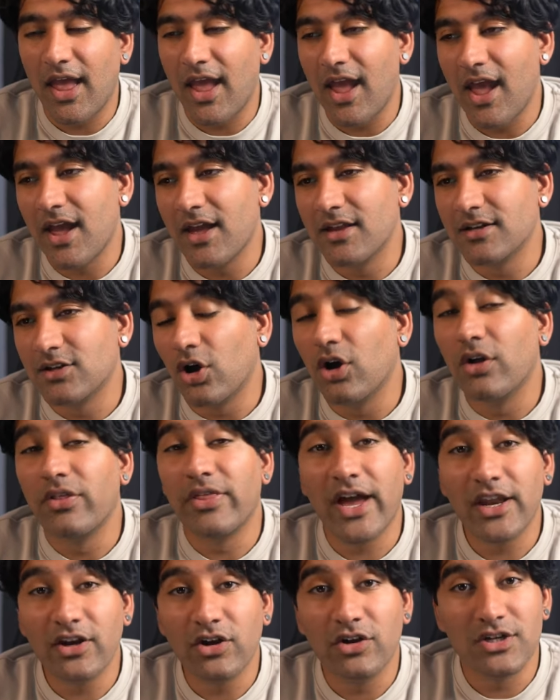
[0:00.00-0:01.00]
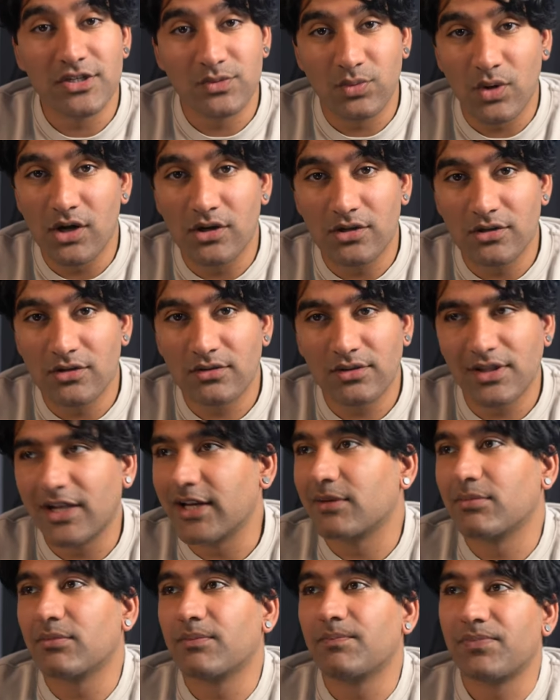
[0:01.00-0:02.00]
And on that note as well,
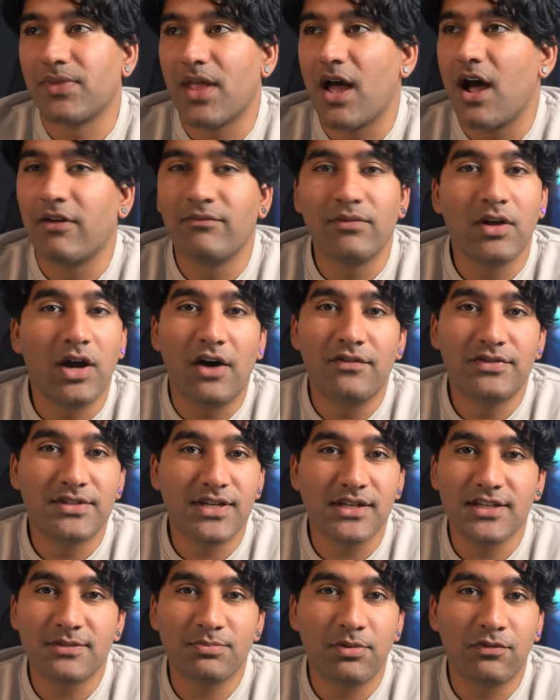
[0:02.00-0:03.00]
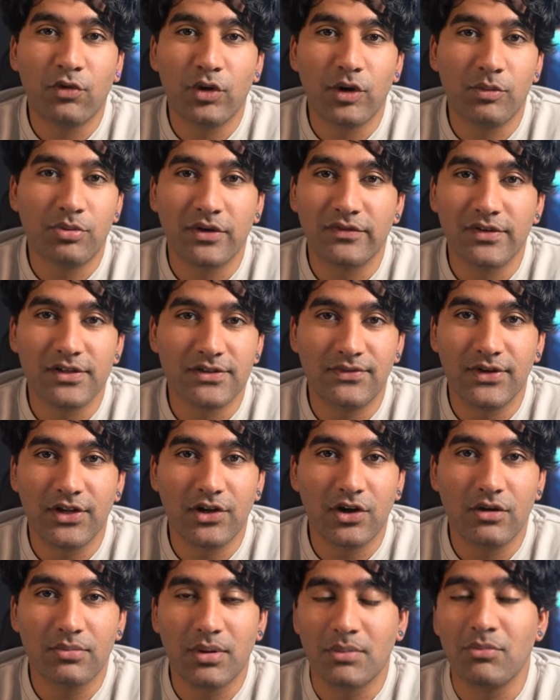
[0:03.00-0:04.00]
like, I've said this before in a previous
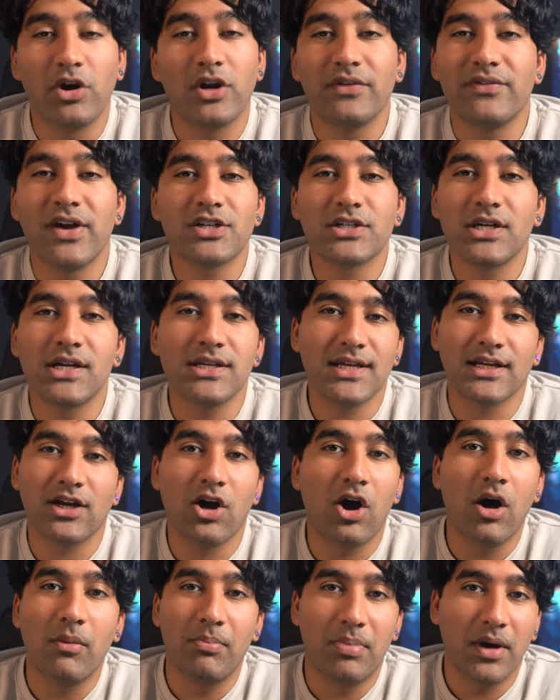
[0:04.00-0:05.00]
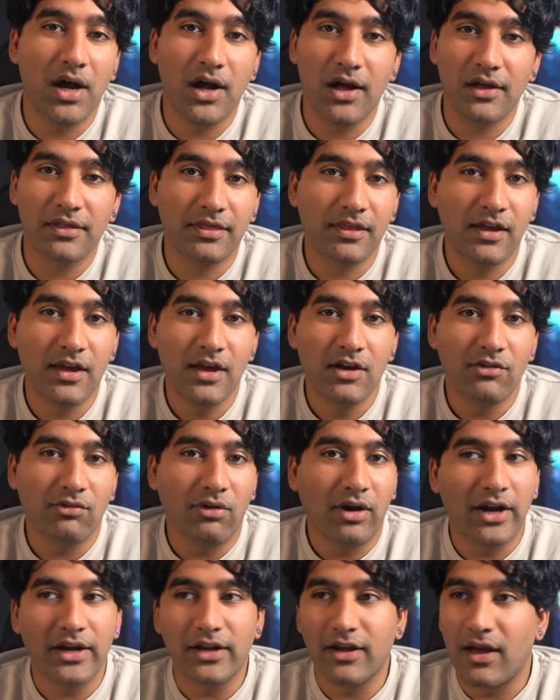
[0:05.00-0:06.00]
video, but motivation is like a hot bath,
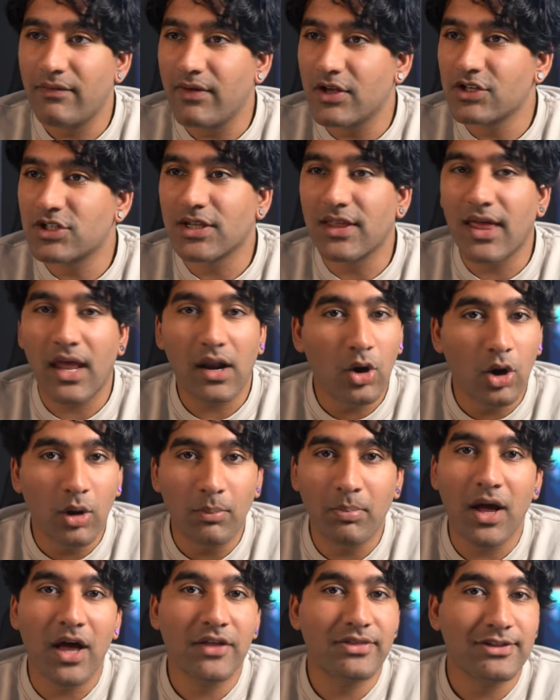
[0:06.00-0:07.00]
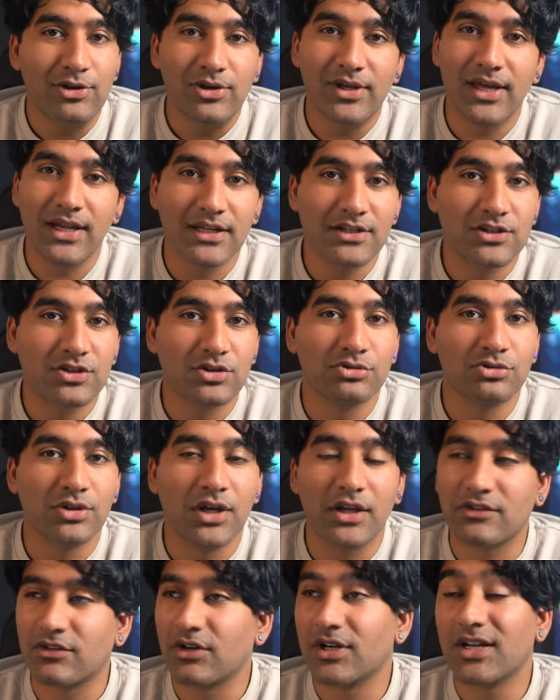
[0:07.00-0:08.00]
right? Eventually that hot bath you get into,
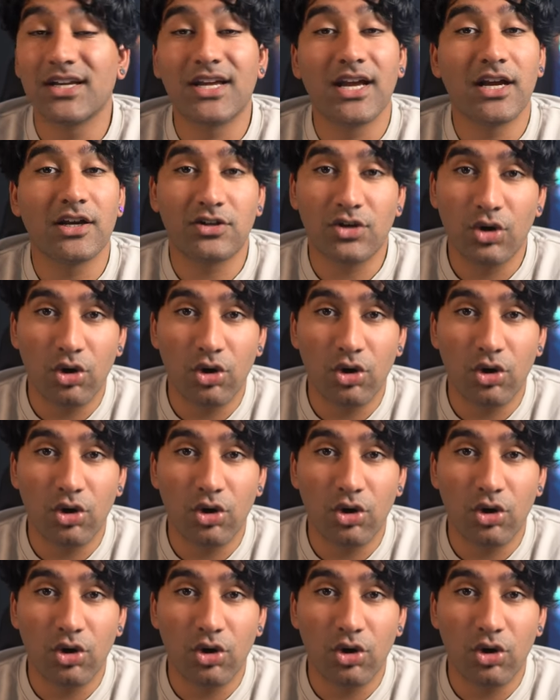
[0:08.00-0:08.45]
it's gonna get